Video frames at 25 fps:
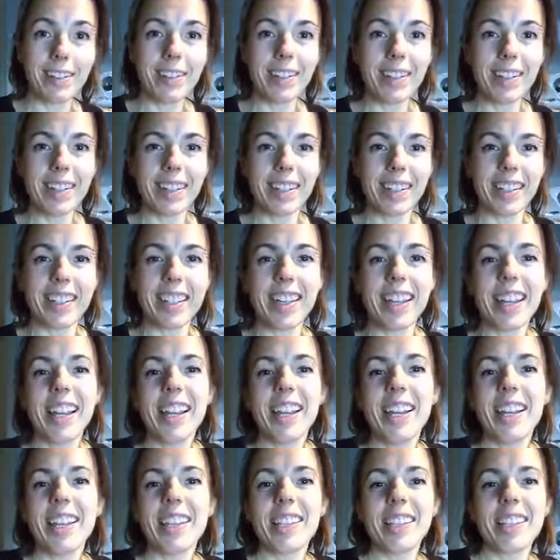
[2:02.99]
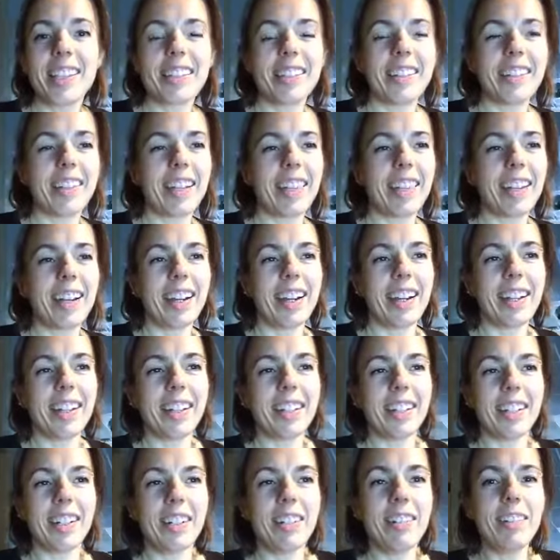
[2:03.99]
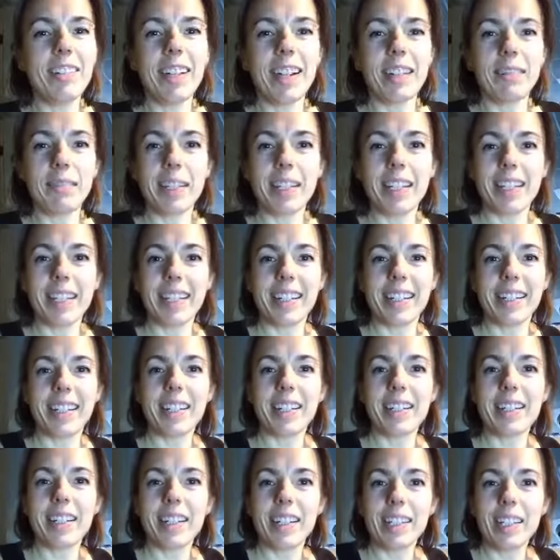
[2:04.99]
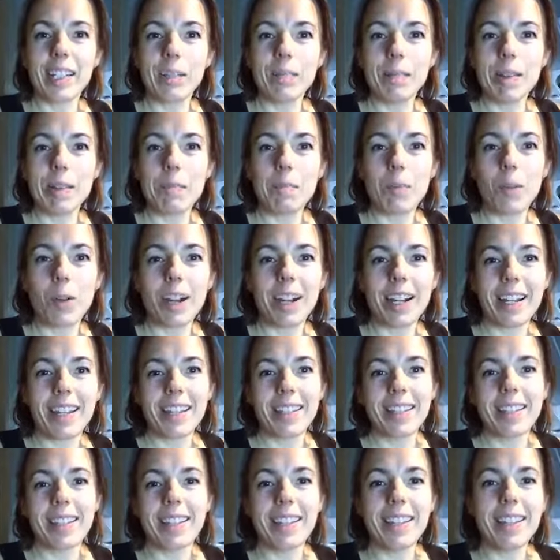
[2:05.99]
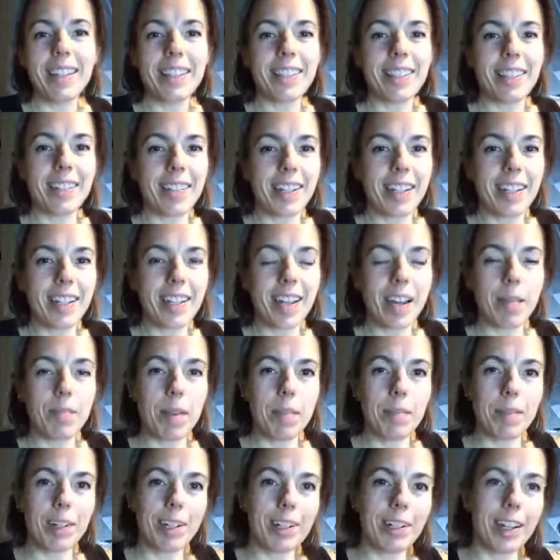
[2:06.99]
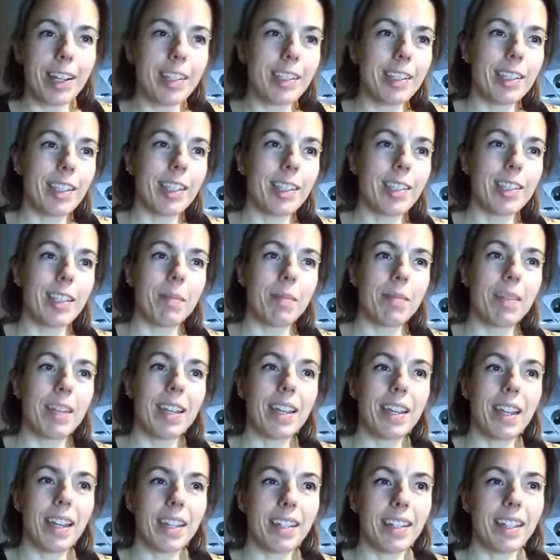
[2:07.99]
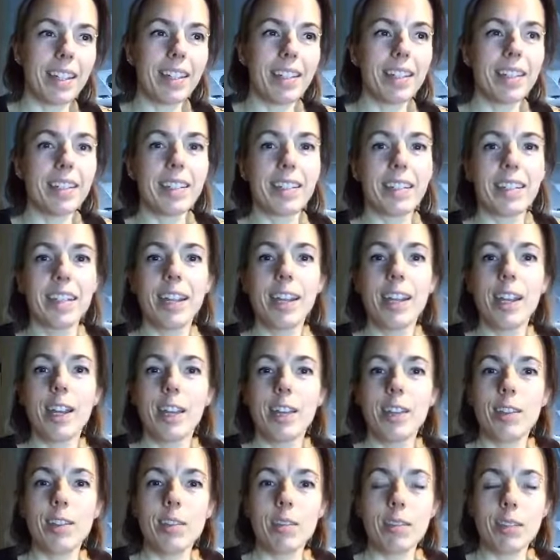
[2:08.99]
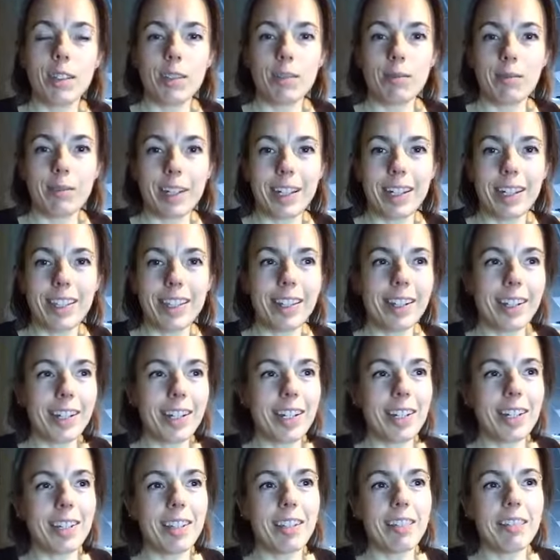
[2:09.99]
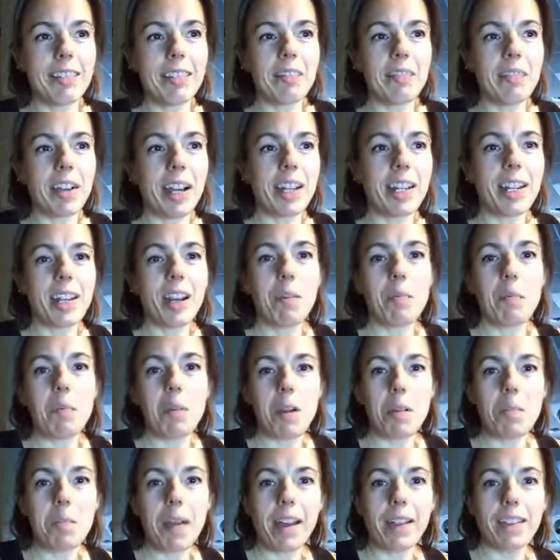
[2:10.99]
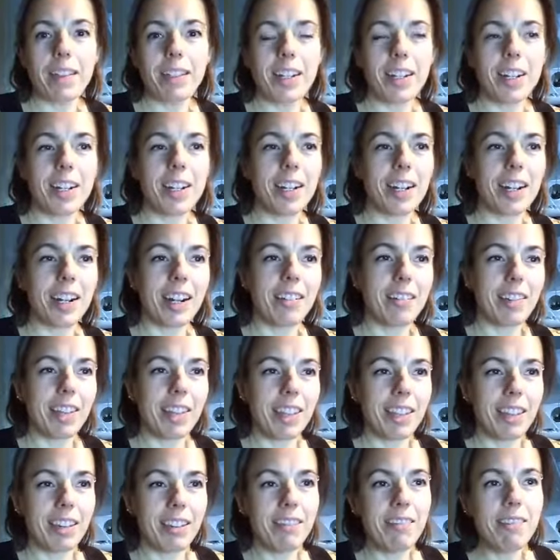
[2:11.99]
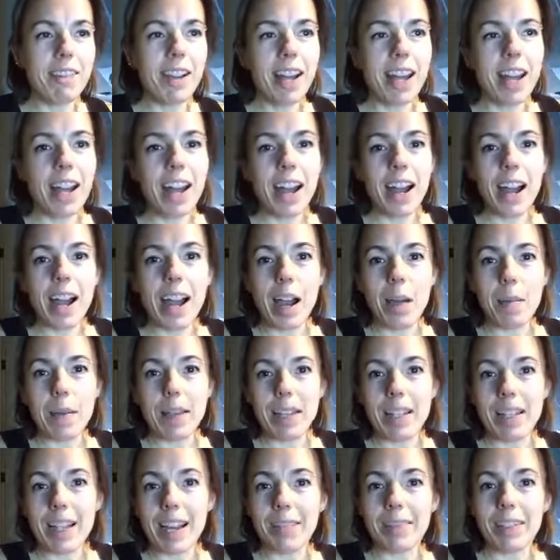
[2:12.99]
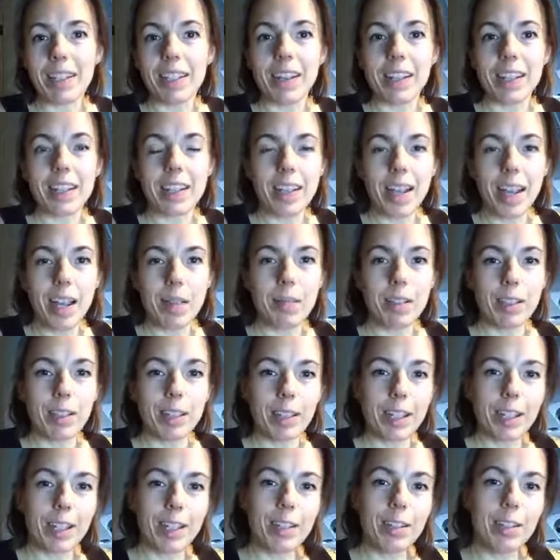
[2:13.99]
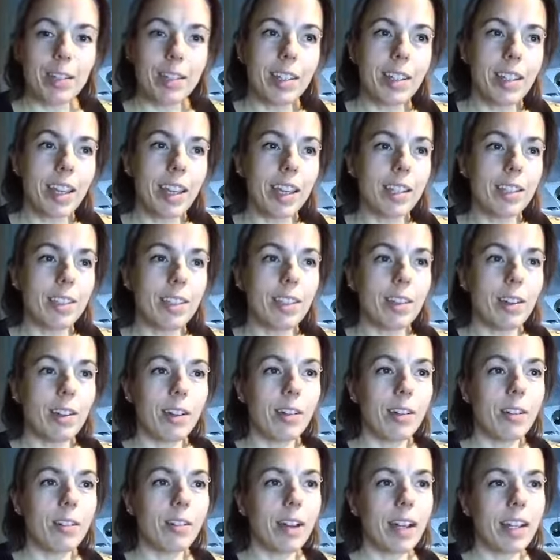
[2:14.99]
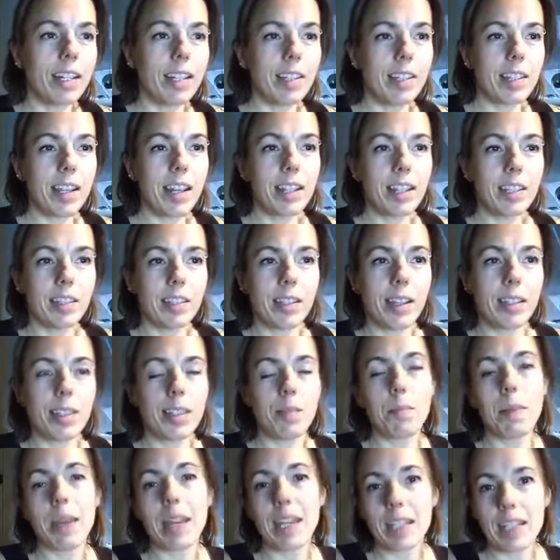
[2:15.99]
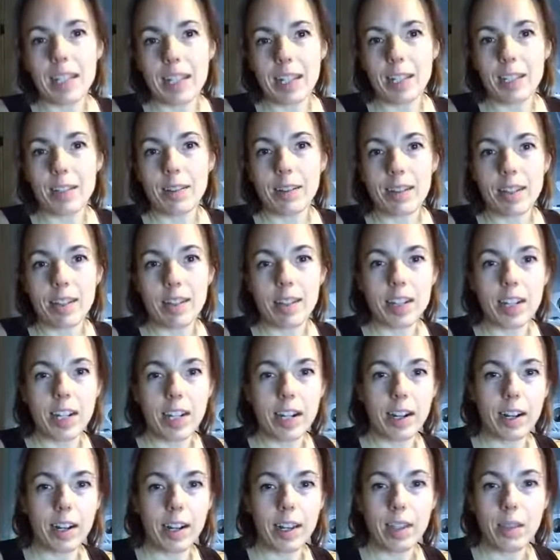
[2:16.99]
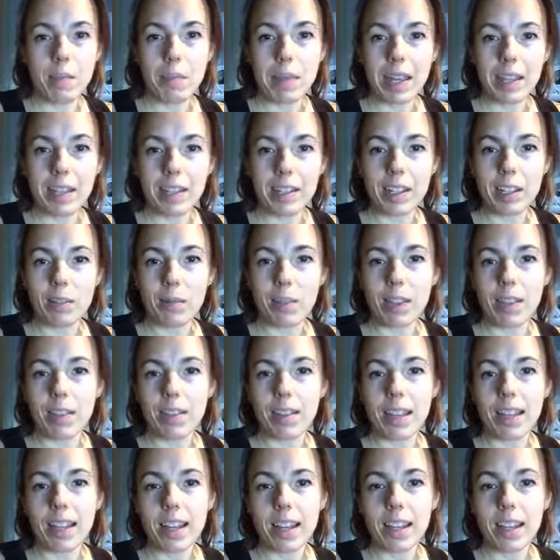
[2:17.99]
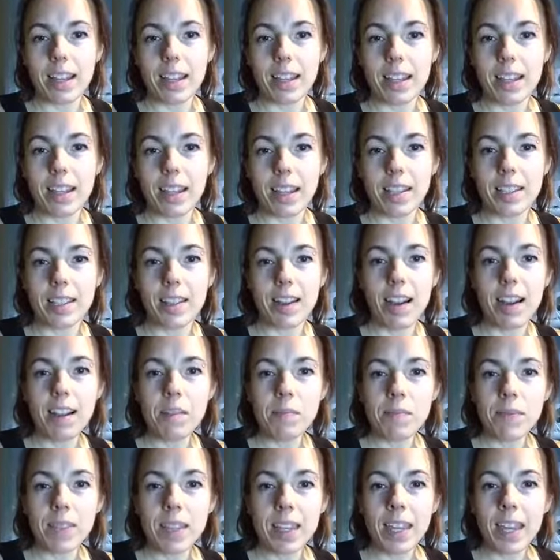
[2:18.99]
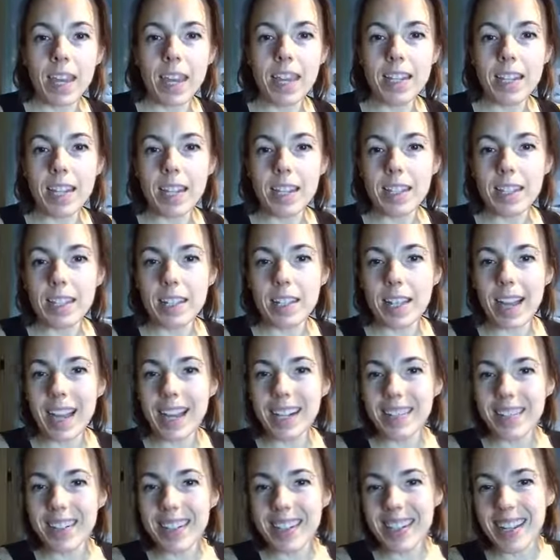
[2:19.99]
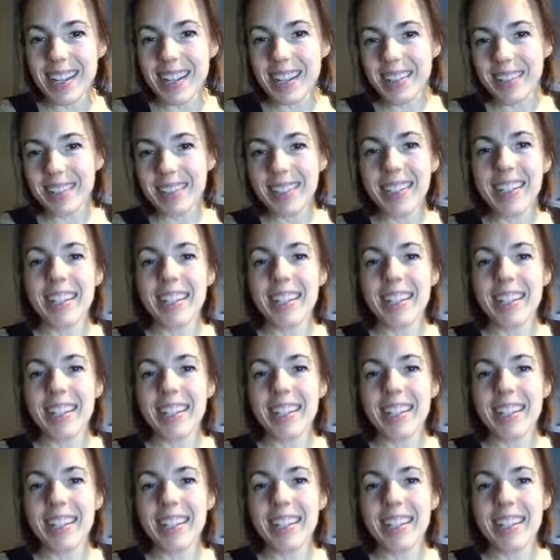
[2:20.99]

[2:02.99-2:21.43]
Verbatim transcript: oils. So I thought, you know, I'm gonna look a little bit more into this. So anytime I'm interested in something, I like to do a little research into it, find out more about it, and share it with you. Um, I didn't have a lot of time to look into it today, so I just kind of looked at the basics. So I'll just share the basics with you that I that I saw. Hey, Jason. Hi, Teresa.